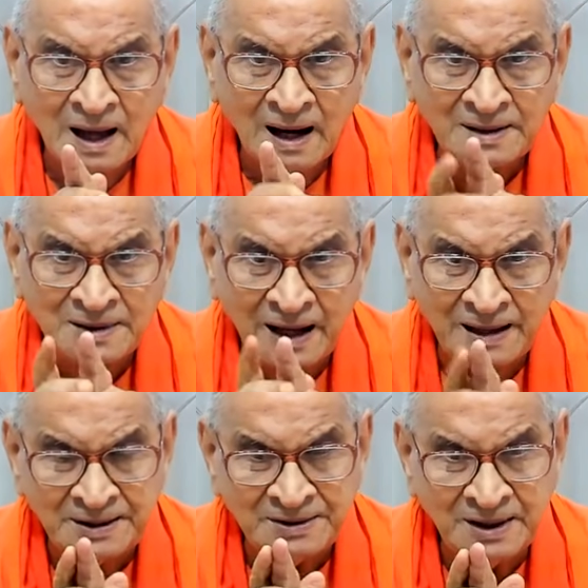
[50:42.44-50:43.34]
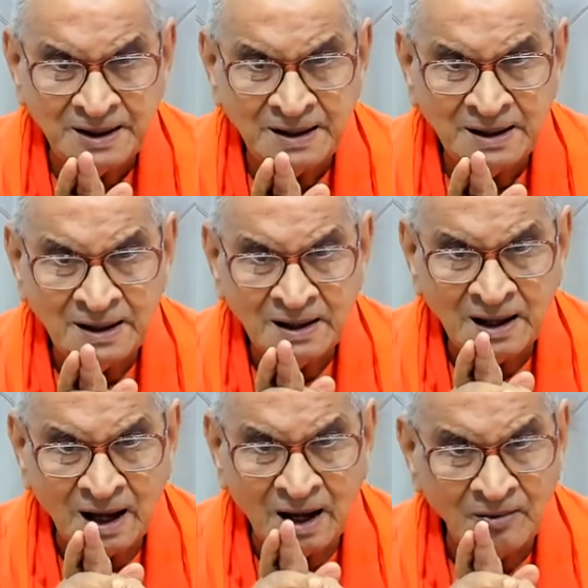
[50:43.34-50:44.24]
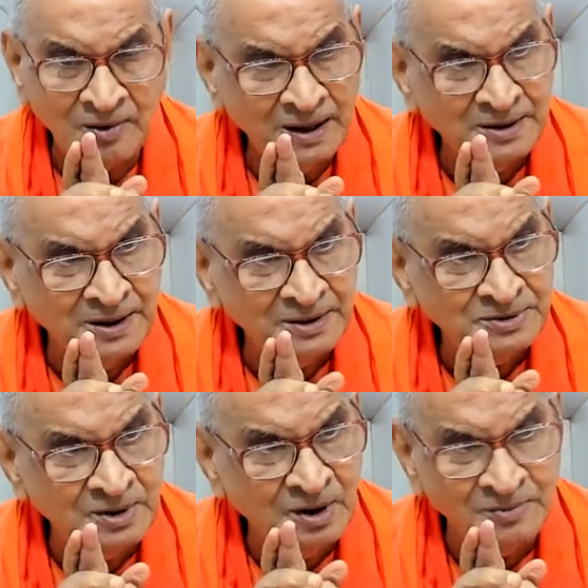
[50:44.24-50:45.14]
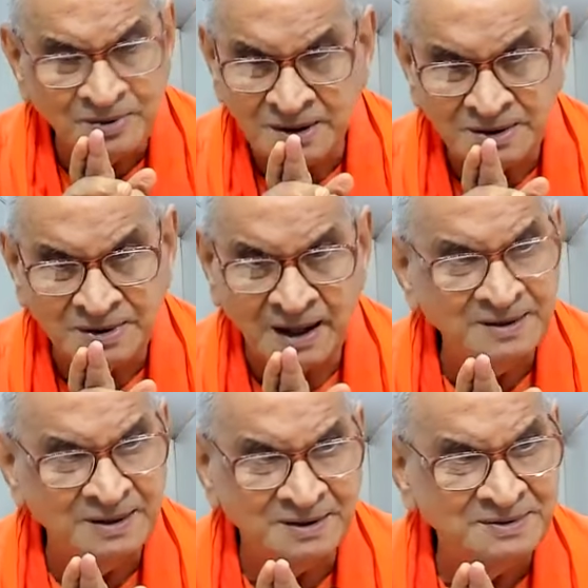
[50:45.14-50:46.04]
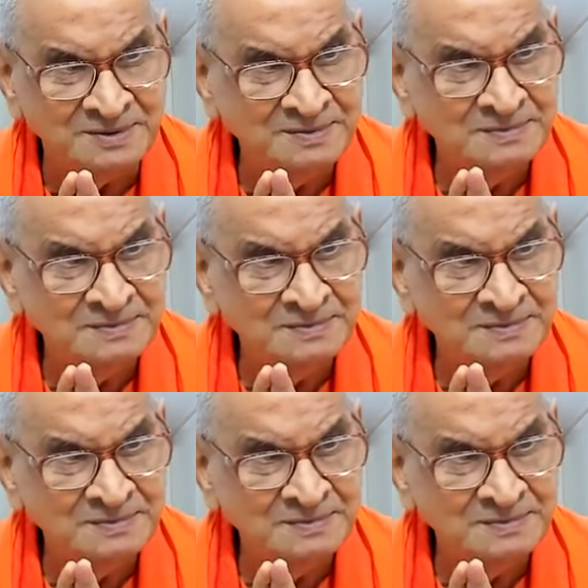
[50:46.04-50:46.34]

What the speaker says: And that is the awareness of the jnanis.